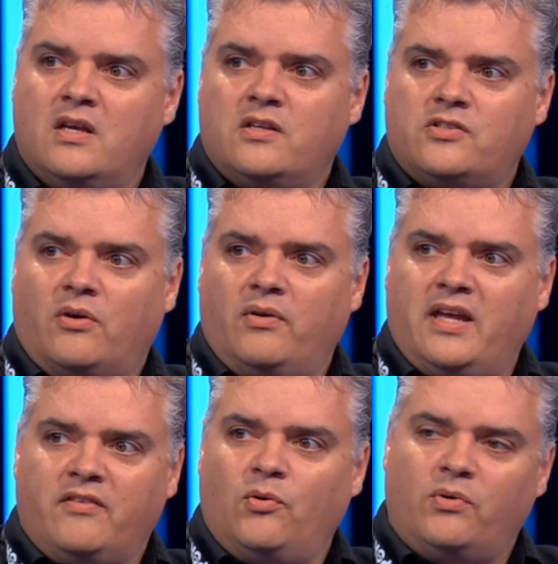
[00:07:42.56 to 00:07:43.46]
So
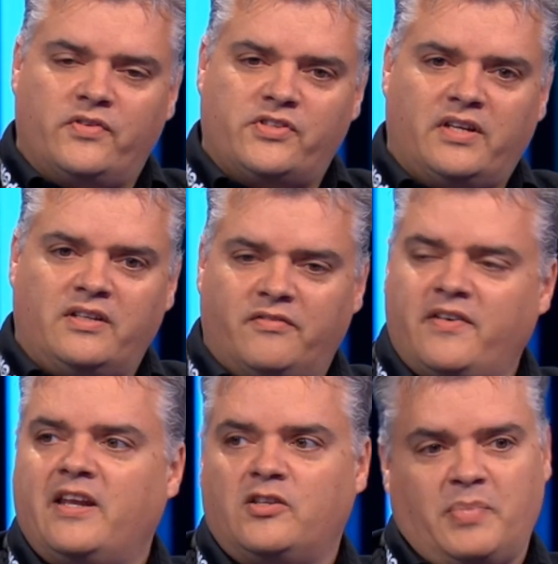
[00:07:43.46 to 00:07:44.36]
if all of a sudden the
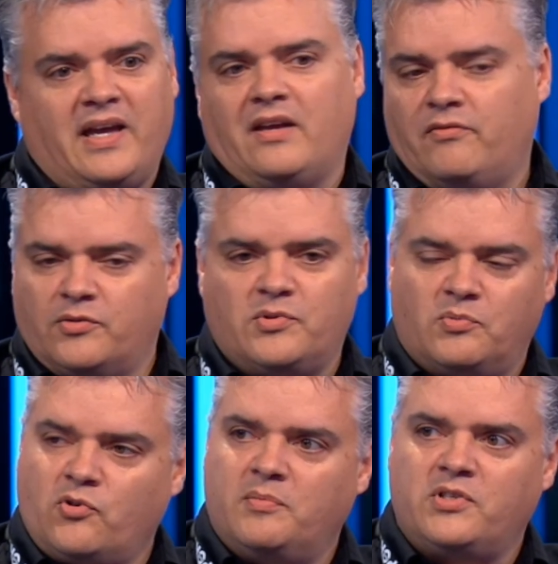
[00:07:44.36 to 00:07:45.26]
fan is paying for a
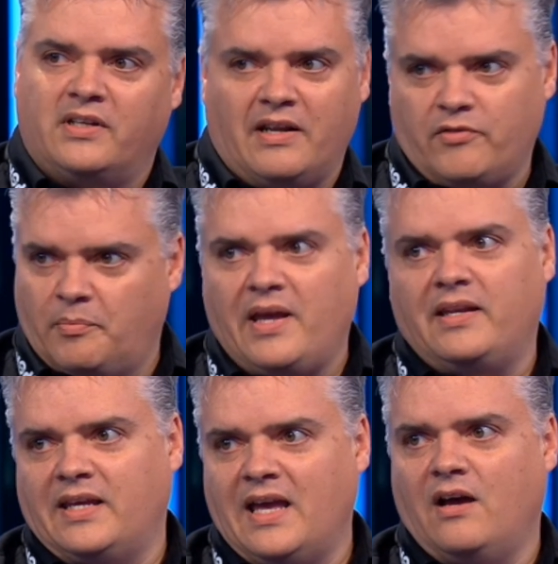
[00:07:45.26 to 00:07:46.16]
subscription and every penny
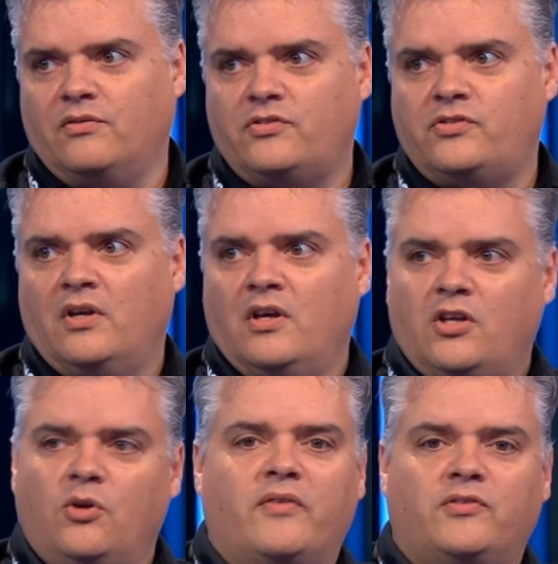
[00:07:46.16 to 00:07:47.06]
counts,
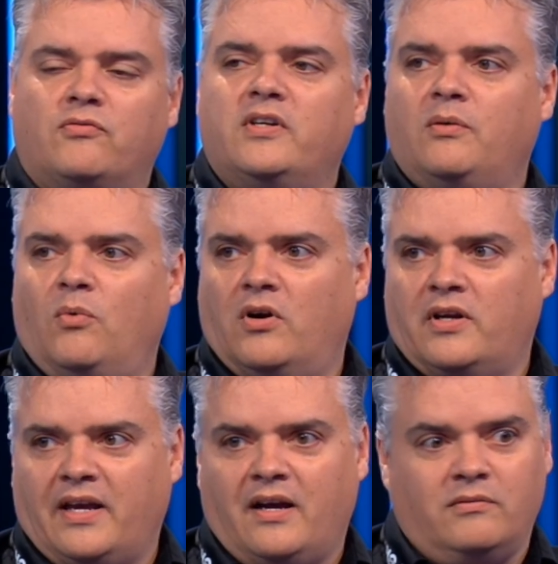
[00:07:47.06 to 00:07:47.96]
you have to really
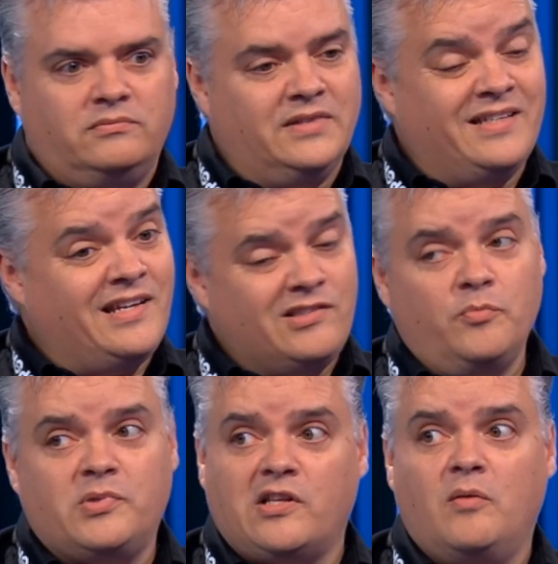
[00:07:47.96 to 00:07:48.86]
work out, is that
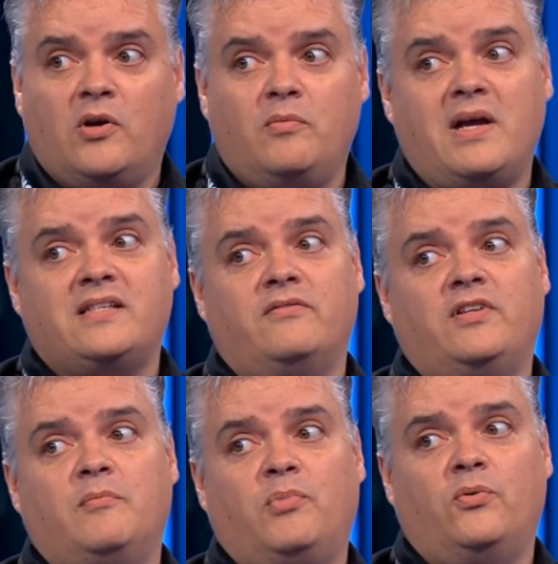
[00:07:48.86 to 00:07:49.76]
super slow-mo massively
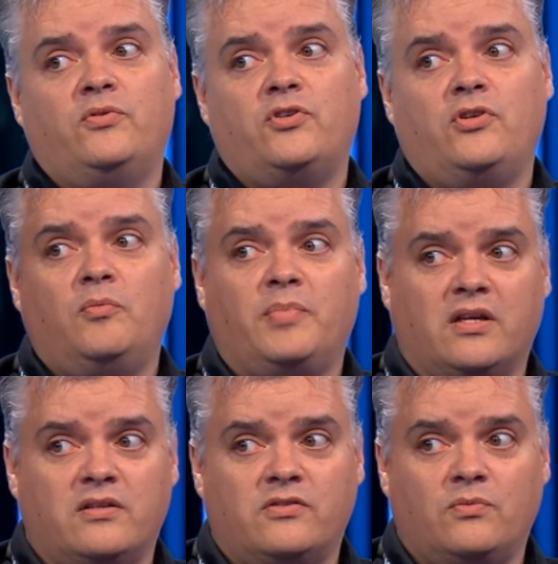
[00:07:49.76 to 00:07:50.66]
important to you?
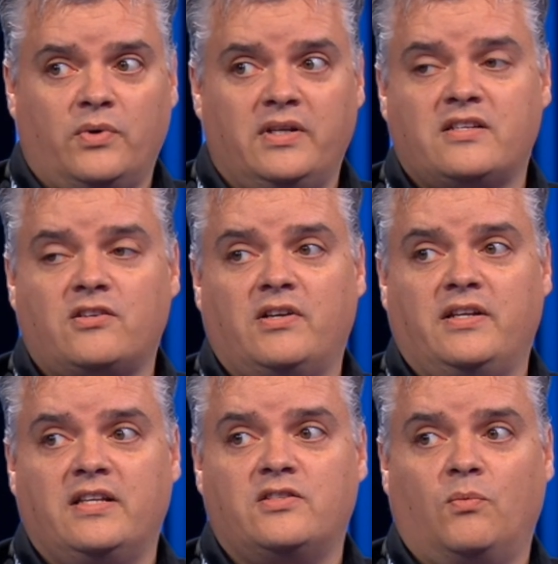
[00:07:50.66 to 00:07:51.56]
Because we necessarily
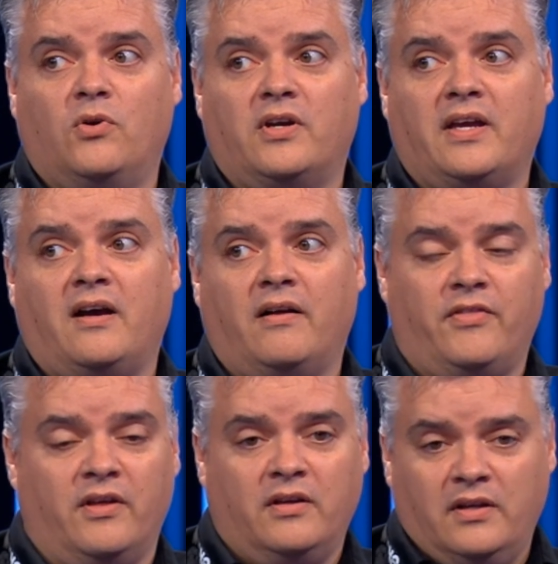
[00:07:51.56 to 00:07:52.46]
need to work out
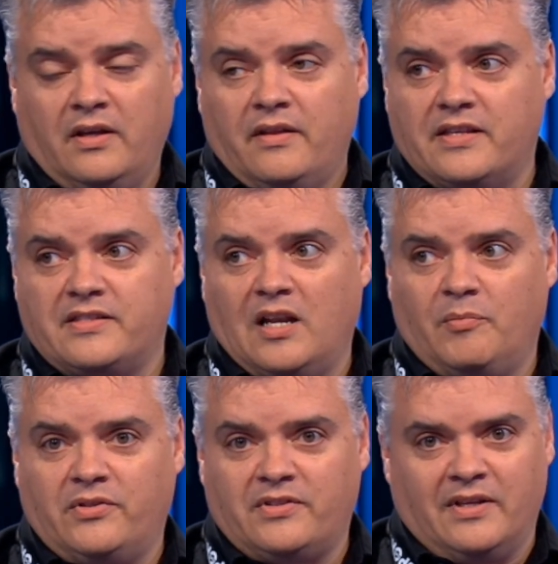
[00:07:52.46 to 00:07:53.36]
that there's an
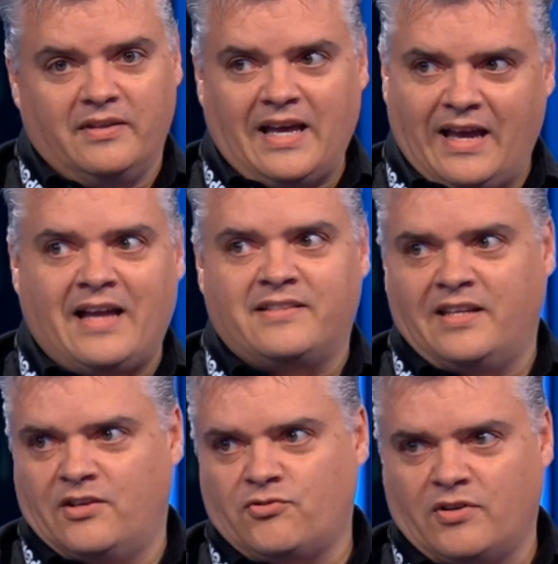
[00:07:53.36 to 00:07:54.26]
element that adds an
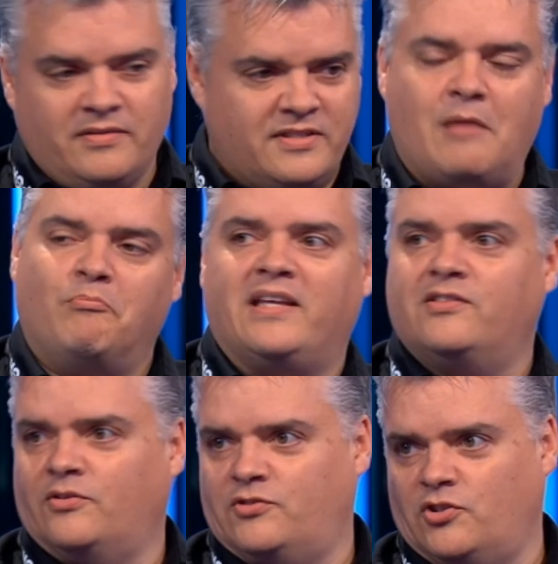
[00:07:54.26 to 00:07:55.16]
extra 10 pence
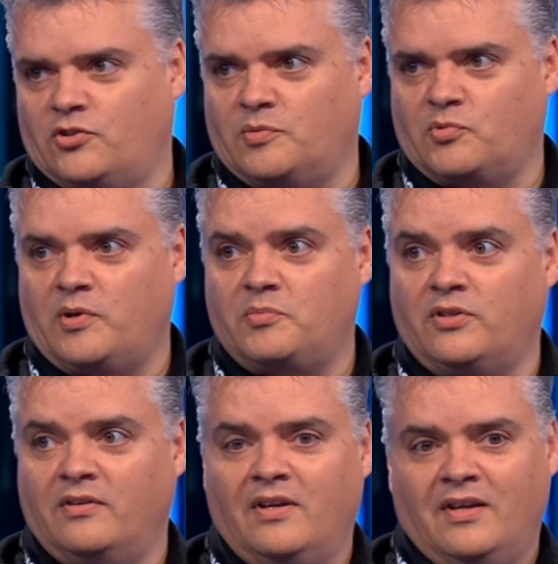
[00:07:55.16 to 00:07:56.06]
onto your subscription.
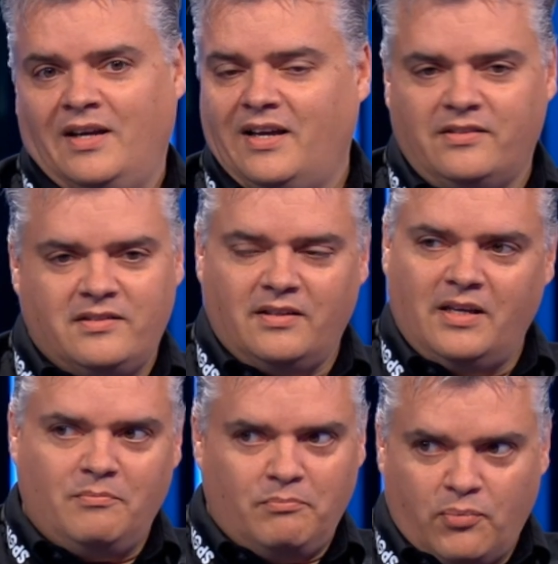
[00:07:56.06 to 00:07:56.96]
And
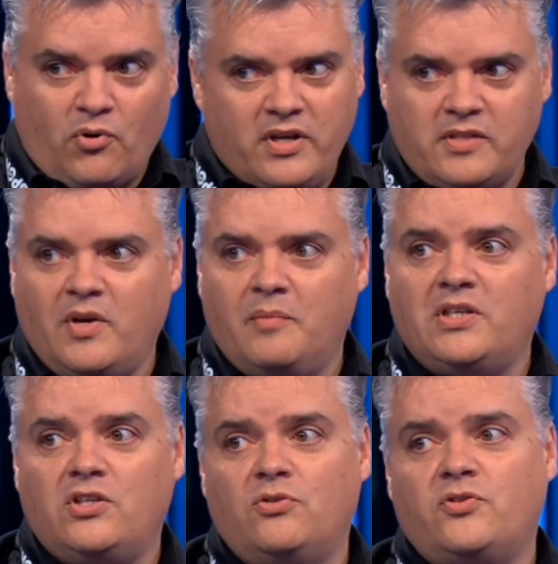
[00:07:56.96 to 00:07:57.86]
price might be a
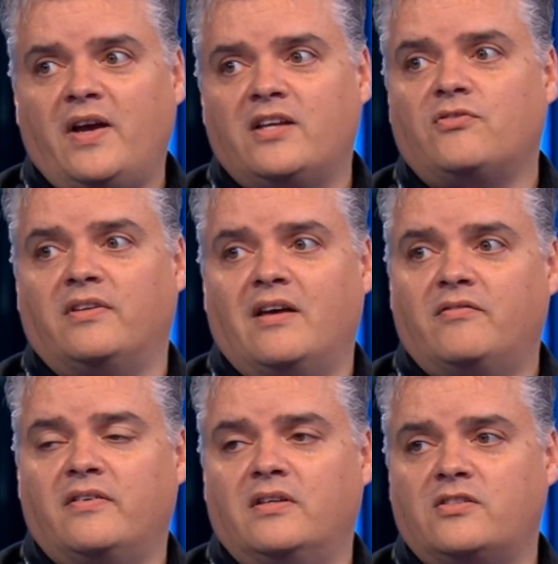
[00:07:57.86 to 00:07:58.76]
huge factor in that.
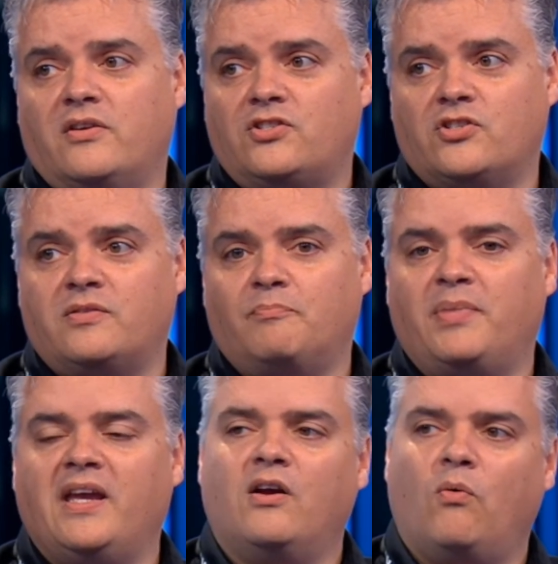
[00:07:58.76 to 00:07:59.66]
So it's just
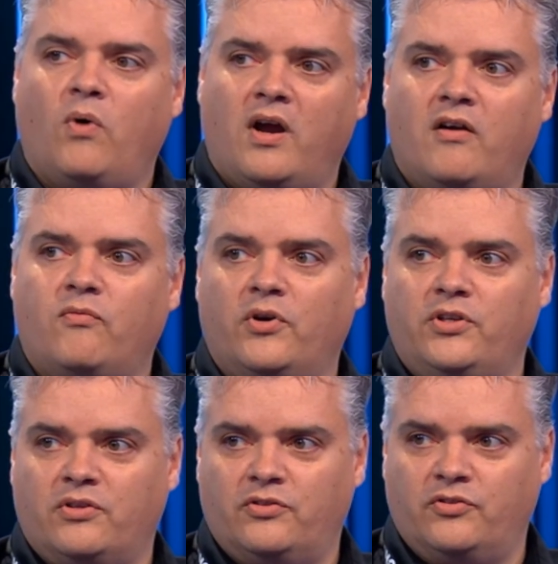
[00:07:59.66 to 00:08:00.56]
being aware of what you can